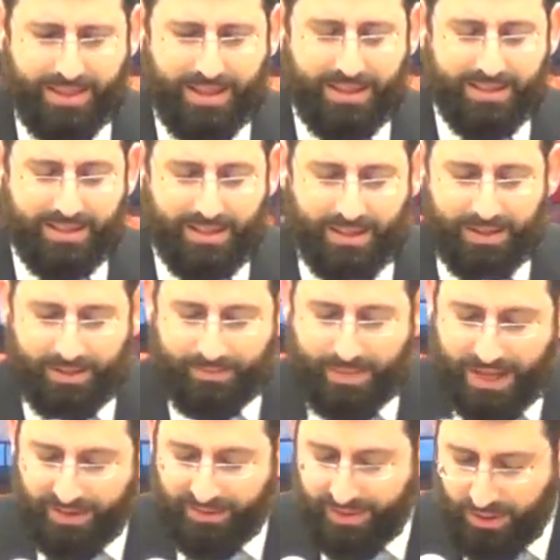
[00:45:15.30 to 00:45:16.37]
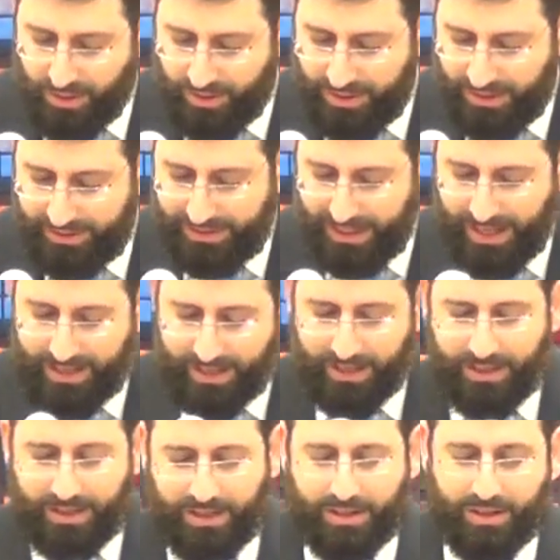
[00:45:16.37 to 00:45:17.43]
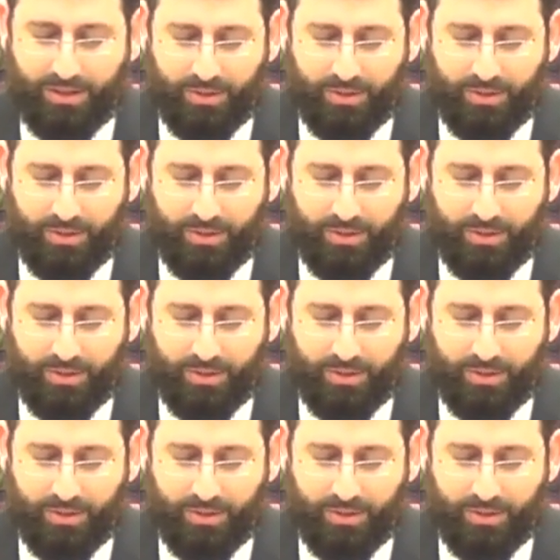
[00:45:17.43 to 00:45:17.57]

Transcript: That the men of Yehuda said,